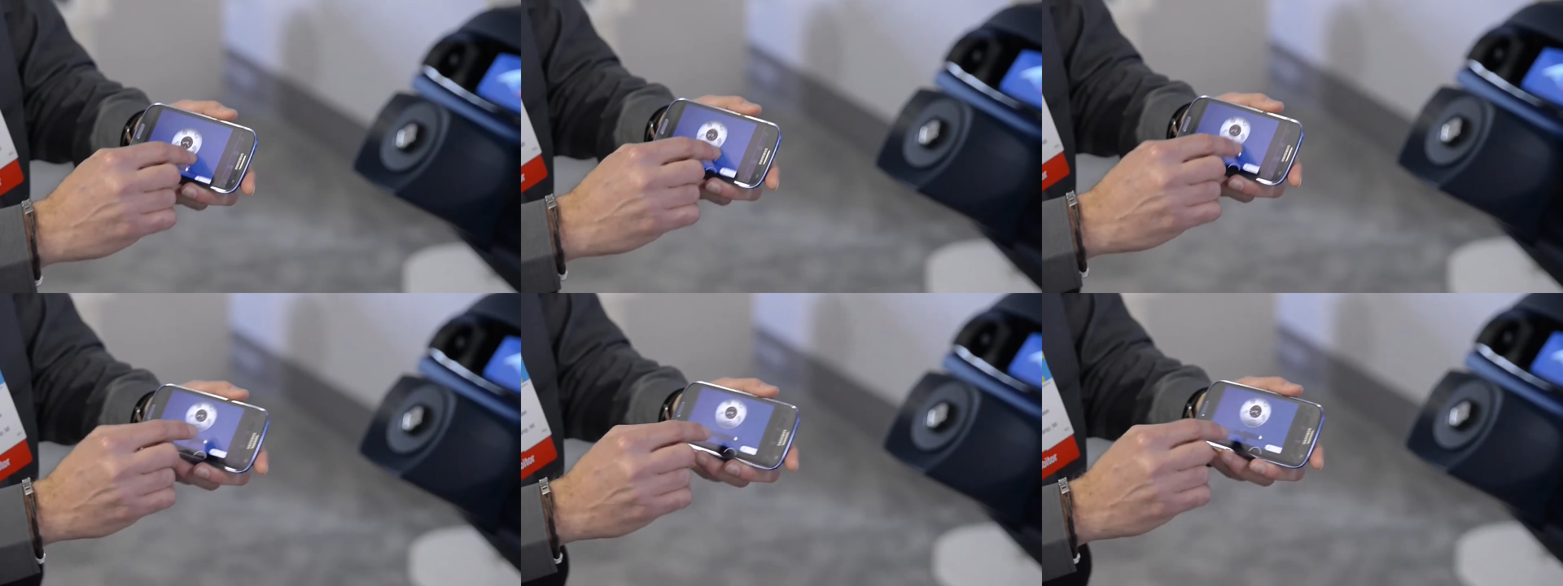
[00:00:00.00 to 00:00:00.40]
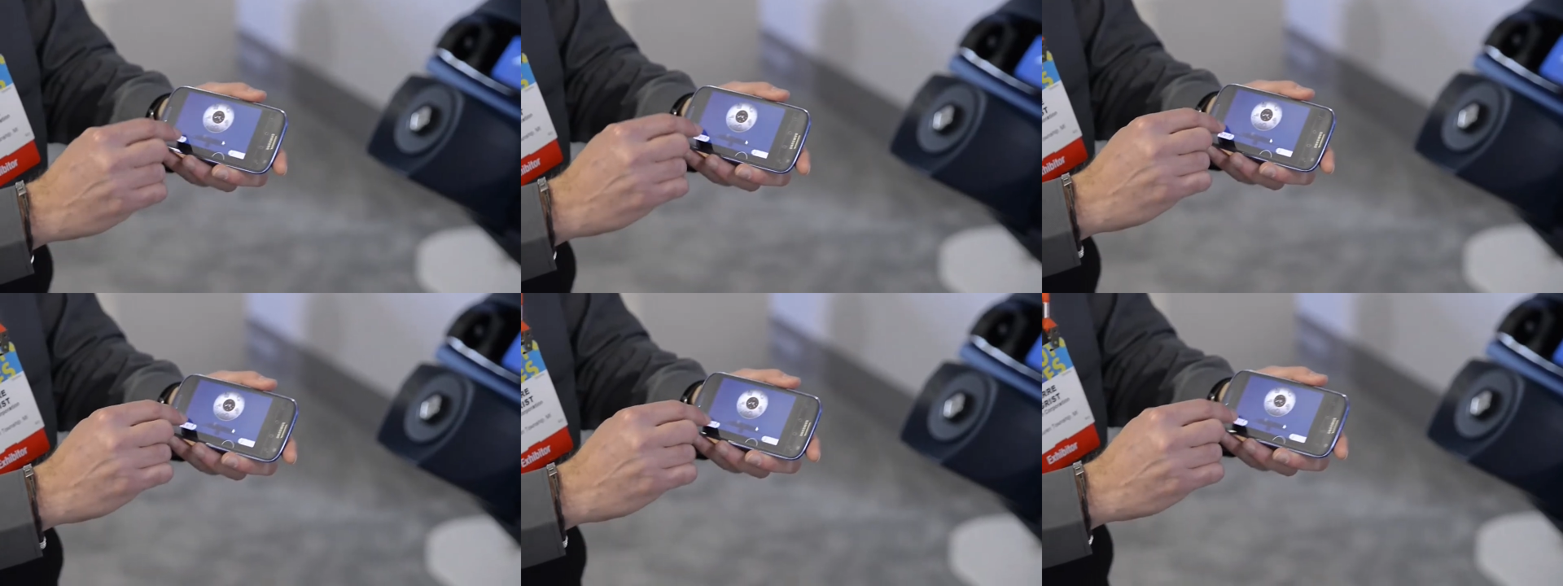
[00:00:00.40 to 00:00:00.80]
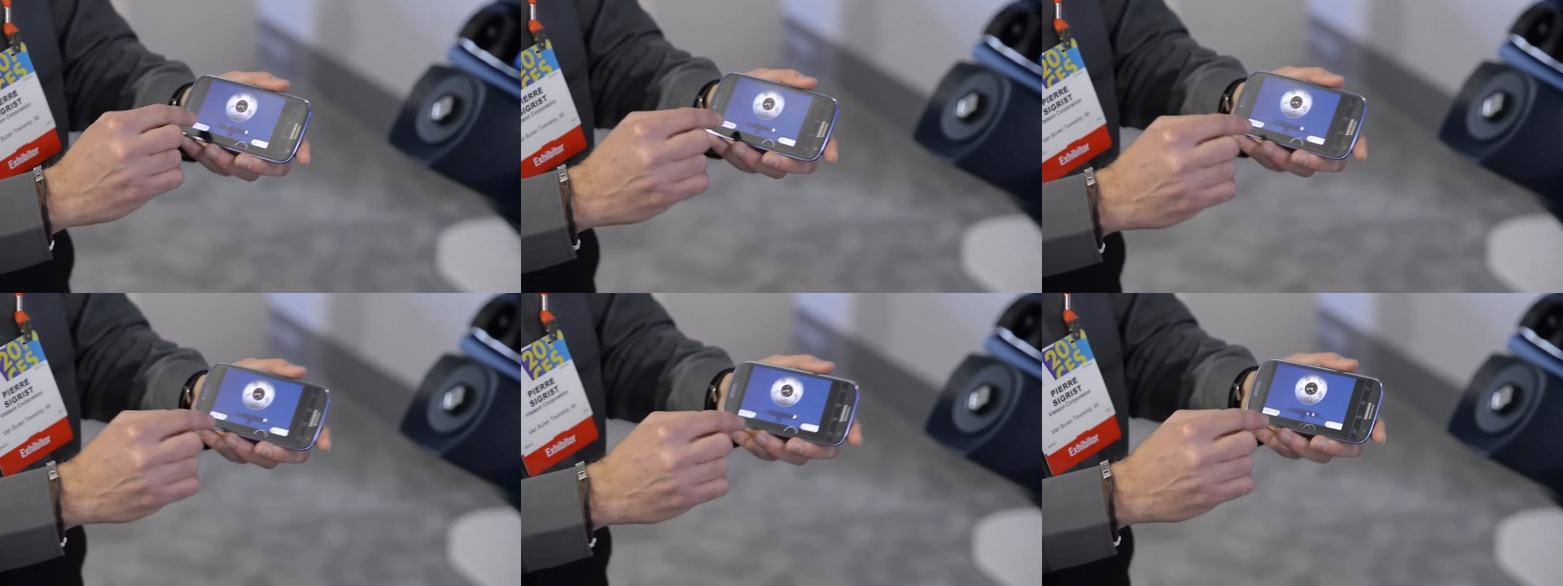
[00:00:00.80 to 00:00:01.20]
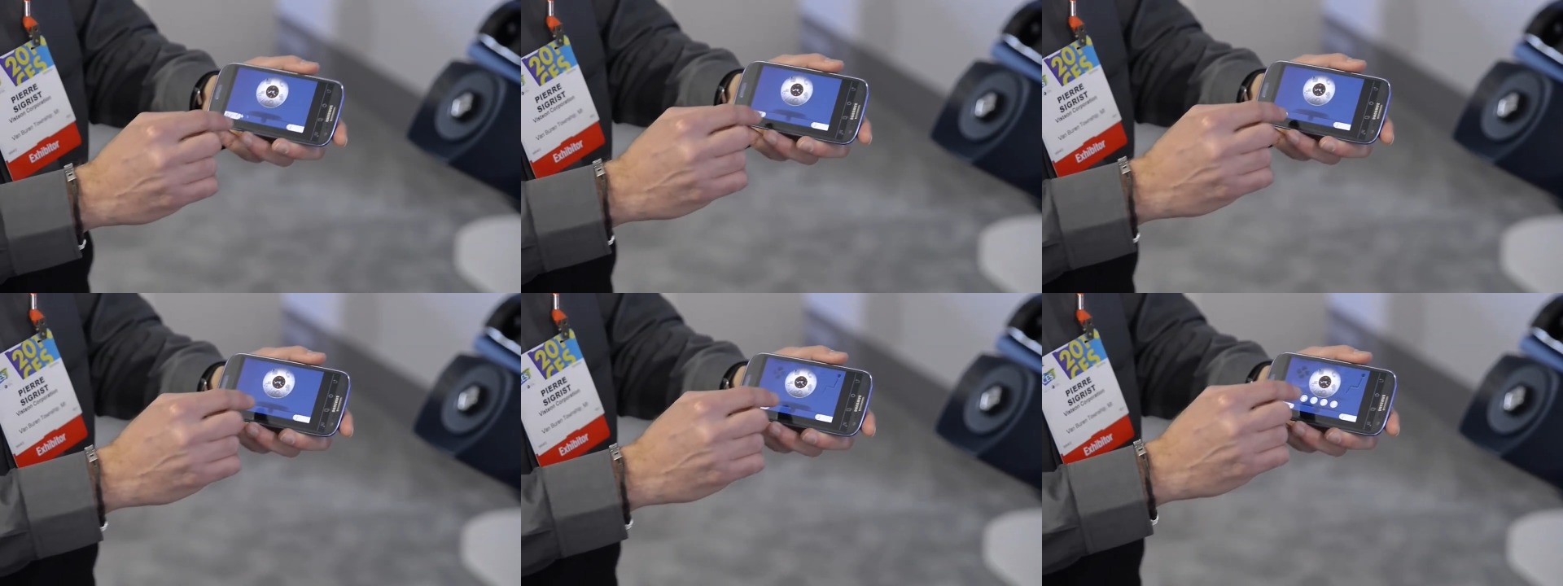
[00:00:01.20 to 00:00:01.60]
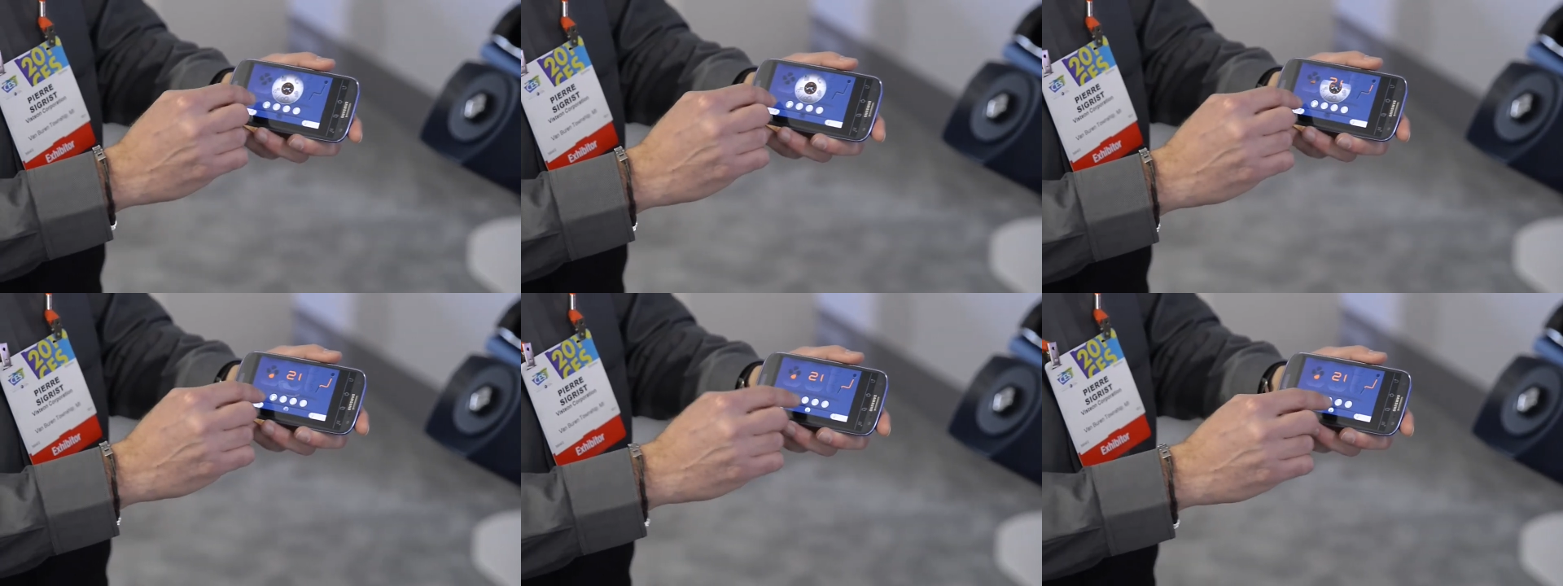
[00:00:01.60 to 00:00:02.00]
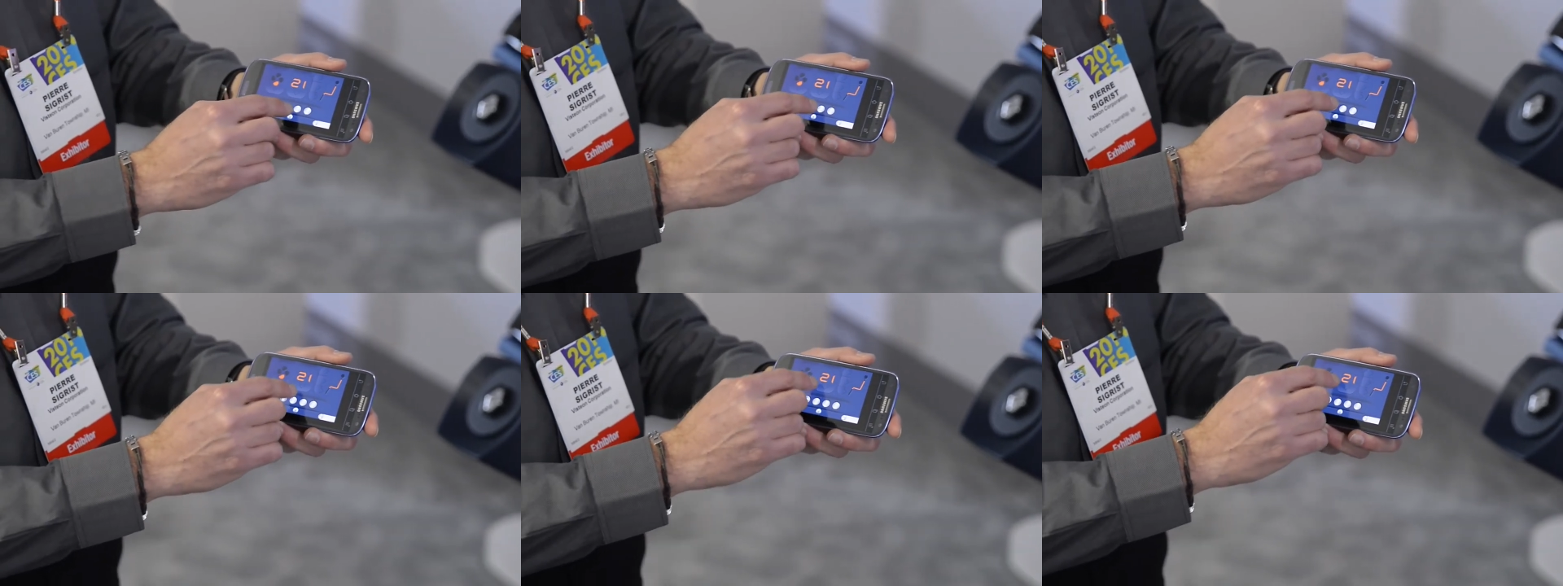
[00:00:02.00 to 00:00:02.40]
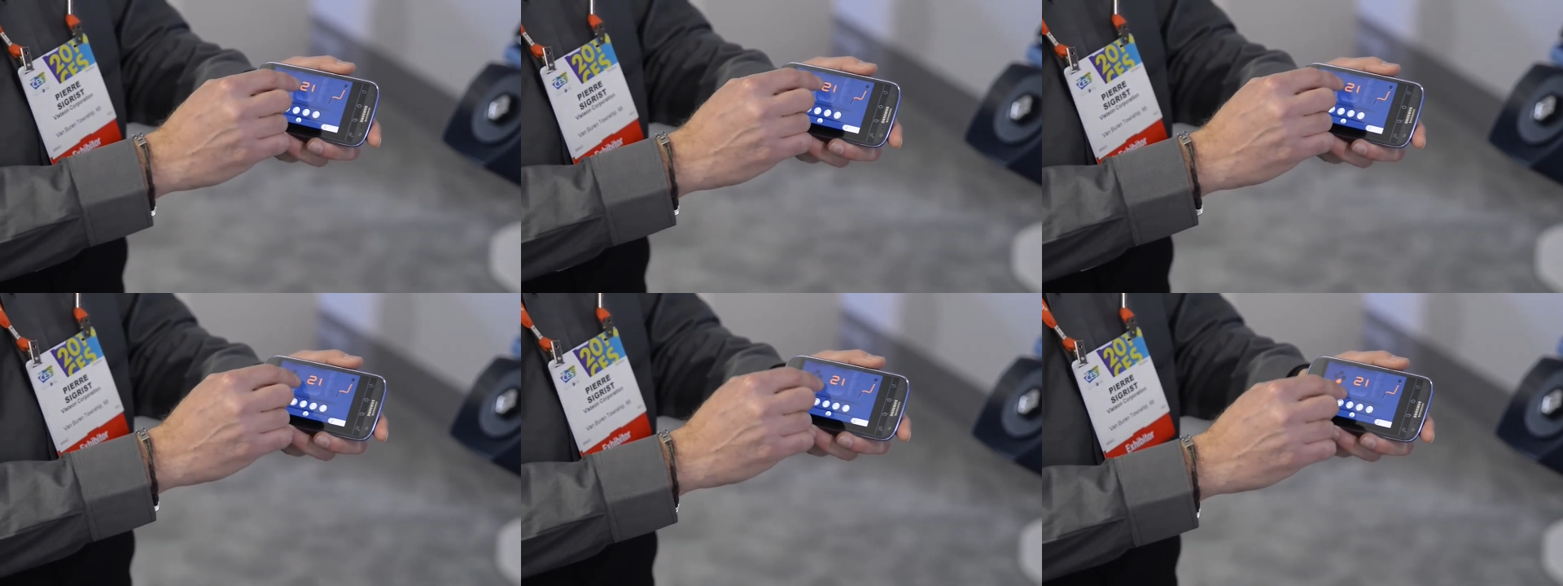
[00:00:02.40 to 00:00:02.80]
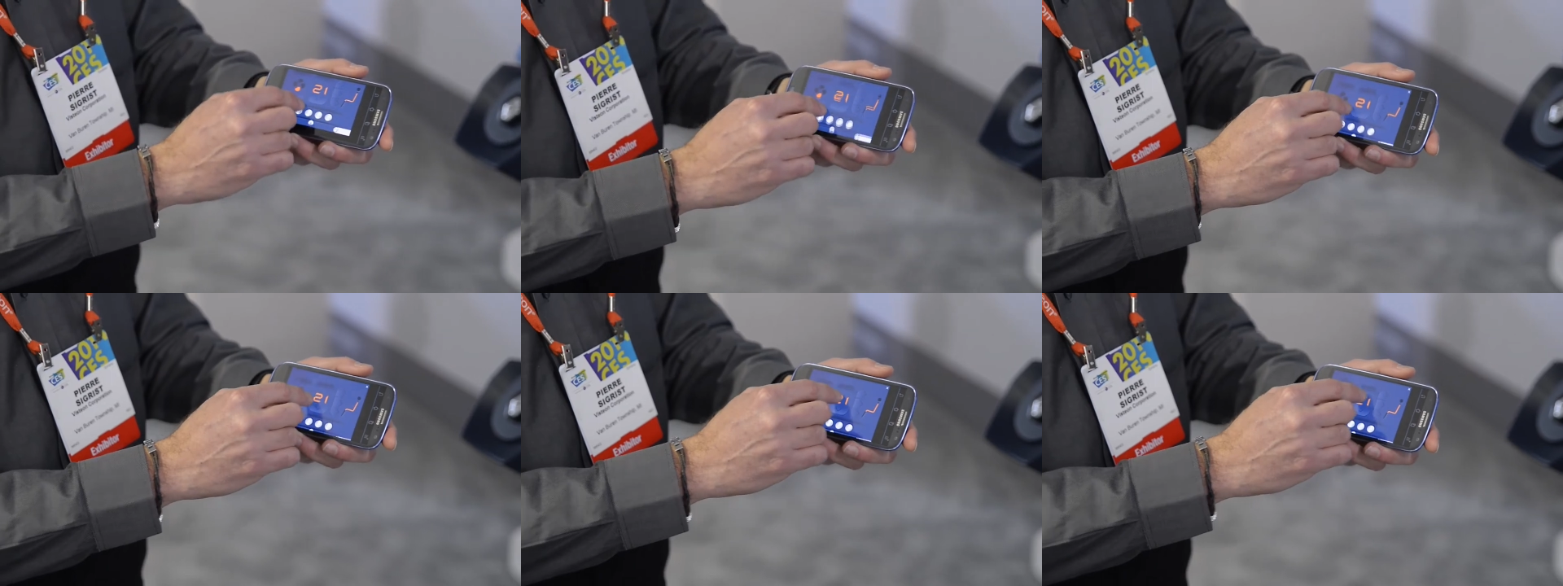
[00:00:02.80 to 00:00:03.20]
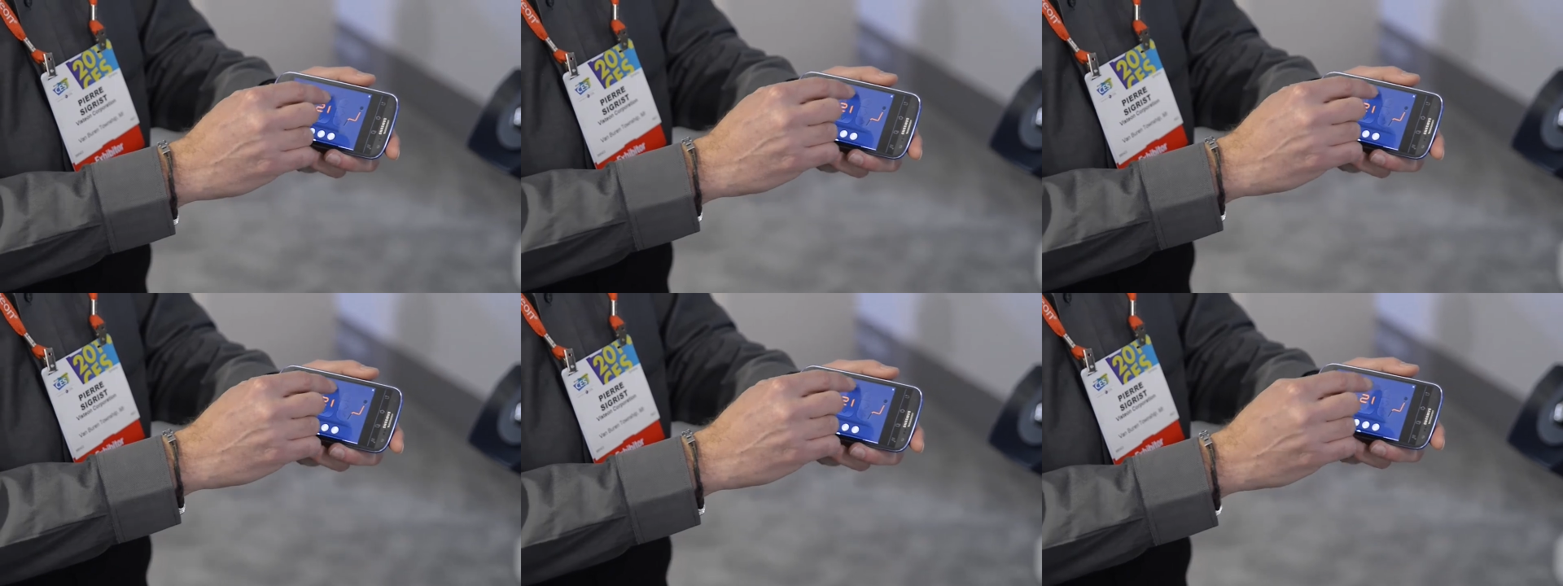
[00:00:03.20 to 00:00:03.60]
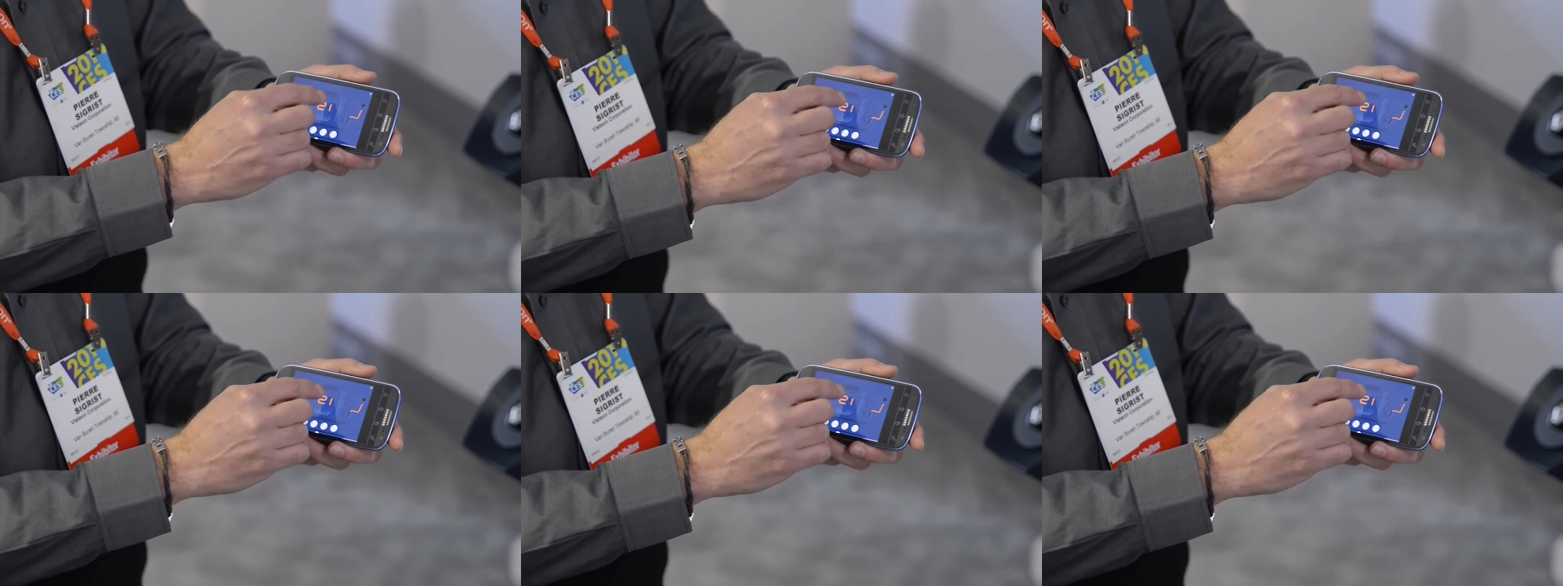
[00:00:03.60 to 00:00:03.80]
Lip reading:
No face is visible, so there are no lips to read.